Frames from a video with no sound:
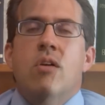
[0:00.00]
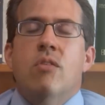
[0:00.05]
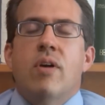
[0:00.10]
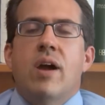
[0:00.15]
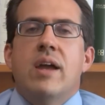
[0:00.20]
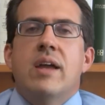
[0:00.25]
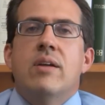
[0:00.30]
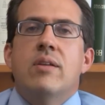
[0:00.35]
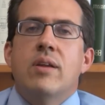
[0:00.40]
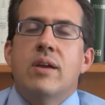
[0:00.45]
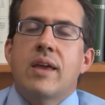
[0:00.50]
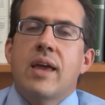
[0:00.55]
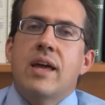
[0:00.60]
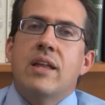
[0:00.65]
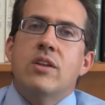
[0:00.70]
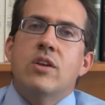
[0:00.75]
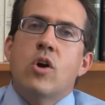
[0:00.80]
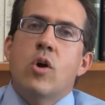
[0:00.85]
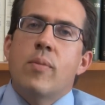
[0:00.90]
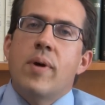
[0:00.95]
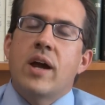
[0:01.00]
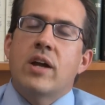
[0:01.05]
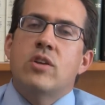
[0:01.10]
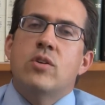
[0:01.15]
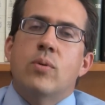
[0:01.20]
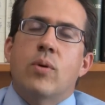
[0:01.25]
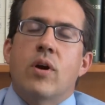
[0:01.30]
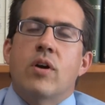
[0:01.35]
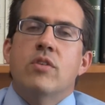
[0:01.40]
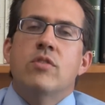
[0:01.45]
right? And again, to go back
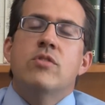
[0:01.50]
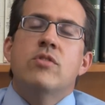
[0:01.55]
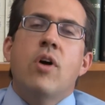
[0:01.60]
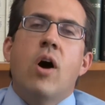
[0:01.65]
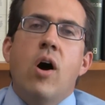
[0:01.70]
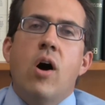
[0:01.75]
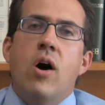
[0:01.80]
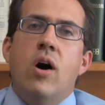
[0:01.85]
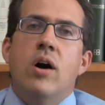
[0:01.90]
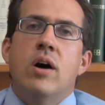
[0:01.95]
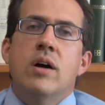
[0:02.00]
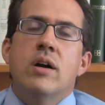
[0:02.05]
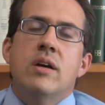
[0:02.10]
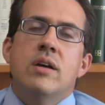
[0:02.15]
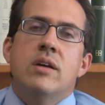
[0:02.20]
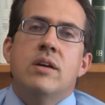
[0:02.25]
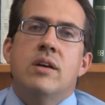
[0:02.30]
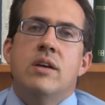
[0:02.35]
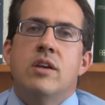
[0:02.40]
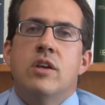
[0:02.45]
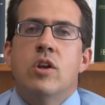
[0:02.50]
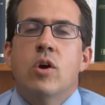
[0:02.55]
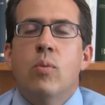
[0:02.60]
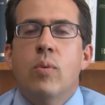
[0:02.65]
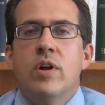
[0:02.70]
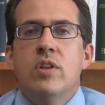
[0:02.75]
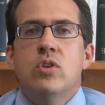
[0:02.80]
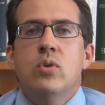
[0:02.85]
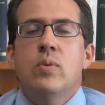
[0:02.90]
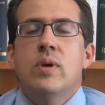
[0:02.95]
to our song, you know,
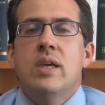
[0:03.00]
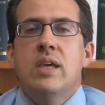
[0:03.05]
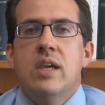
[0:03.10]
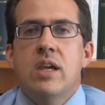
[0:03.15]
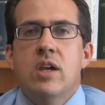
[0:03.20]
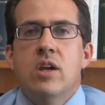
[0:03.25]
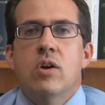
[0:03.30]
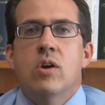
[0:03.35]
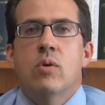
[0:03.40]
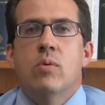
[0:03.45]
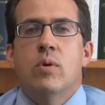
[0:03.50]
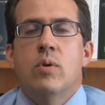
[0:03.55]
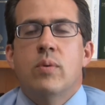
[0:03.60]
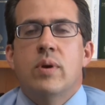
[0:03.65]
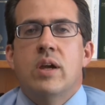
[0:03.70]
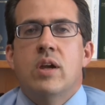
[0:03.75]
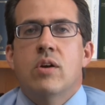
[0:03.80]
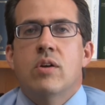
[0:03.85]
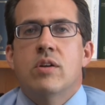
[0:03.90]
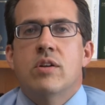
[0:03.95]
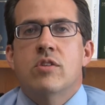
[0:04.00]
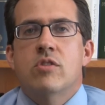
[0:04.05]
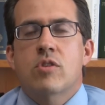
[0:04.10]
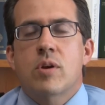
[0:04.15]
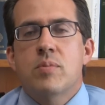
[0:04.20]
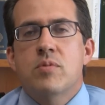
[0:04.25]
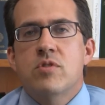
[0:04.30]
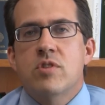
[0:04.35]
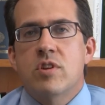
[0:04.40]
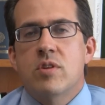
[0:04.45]
what do we hear when we hear a
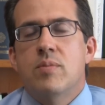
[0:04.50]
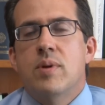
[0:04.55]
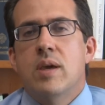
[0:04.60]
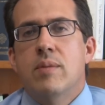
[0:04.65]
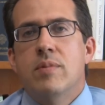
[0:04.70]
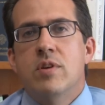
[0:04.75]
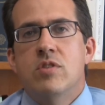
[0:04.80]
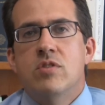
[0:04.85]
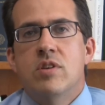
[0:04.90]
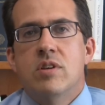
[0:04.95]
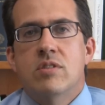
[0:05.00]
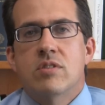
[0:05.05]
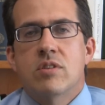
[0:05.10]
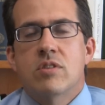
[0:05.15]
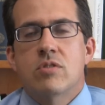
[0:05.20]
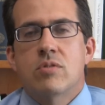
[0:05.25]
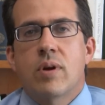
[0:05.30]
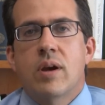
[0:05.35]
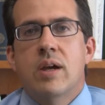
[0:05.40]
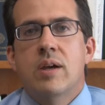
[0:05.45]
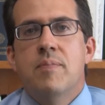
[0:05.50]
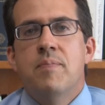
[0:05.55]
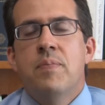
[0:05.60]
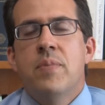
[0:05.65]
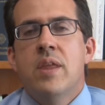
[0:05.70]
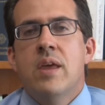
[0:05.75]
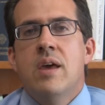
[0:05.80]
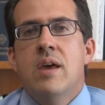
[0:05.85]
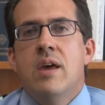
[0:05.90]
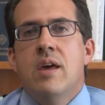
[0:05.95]
description of baby Jesus, right?
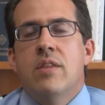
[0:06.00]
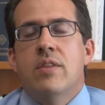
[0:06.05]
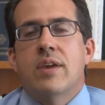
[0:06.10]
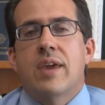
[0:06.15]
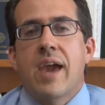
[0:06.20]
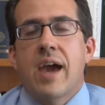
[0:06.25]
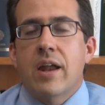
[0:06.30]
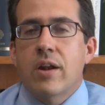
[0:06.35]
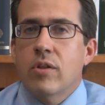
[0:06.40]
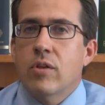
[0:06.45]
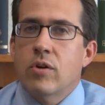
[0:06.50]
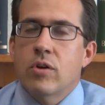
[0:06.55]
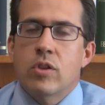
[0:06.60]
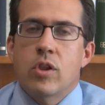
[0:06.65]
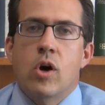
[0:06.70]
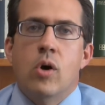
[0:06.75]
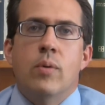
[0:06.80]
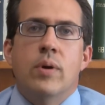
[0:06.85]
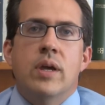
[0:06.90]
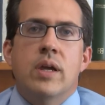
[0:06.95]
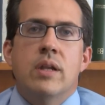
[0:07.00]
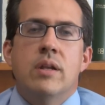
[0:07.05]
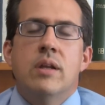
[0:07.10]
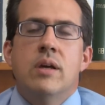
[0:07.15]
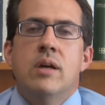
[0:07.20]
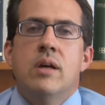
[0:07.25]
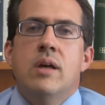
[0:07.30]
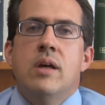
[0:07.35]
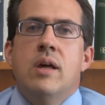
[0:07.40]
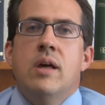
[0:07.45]
the cattle are lowing,
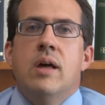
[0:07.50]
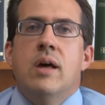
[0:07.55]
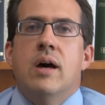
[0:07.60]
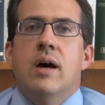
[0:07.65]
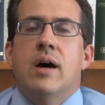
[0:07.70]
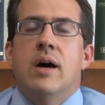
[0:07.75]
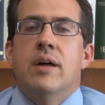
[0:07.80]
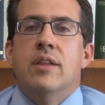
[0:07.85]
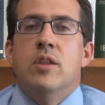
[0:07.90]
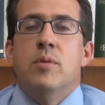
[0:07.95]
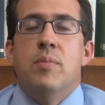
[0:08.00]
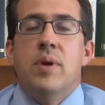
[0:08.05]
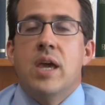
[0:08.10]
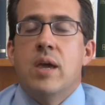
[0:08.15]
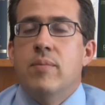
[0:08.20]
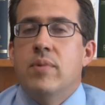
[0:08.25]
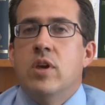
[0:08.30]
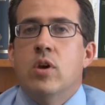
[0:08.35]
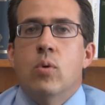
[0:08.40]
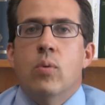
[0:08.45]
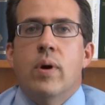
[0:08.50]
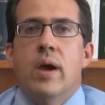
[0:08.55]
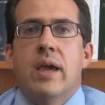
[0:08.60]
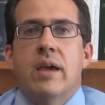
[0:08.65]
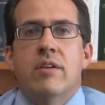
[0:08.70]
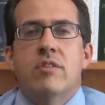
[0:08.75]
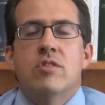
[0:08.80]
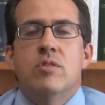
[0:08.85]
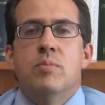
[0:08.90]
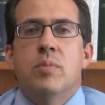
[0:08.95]
uh, the baby
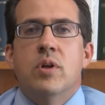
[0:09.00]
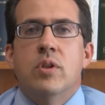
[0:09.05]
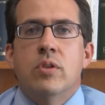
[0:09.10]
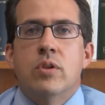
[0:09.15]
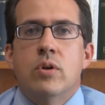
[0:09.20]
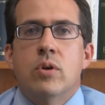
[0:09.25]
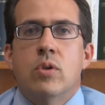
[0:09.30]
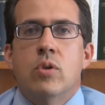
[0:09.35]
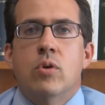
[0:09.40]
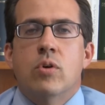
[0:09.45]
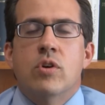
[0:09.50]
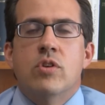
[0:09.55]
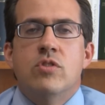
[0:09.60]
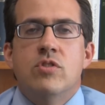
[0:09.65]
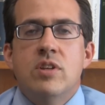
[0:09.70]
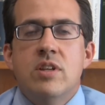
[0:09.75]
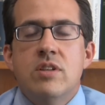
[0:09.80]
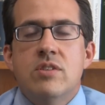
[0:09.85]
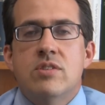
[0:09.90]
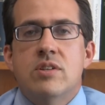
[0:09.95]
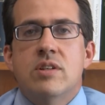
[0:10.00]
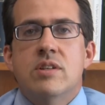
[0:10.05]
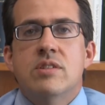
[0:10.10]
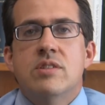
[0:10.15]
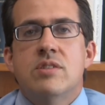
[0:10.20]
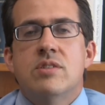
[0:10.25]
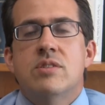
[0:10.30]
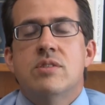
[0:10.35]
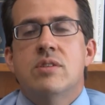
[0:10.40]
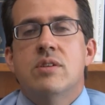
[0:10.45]
awakes, but little Lord
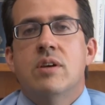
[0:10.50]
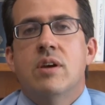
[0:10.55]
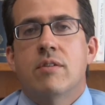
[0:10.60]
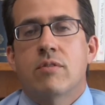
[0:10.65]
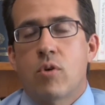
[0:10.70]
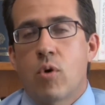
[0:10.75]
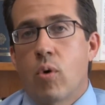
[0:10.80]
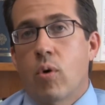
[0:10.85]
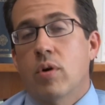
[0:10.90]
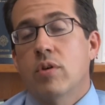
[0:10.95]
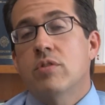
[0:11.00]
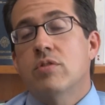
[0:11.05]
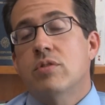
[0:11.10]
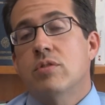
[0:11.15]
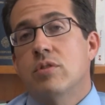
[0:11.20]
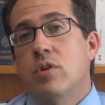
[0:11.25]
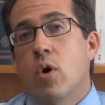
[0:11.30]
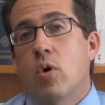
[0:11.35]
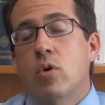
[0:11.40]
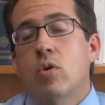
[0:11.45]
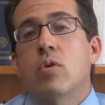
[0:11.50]
Jesus, of course, no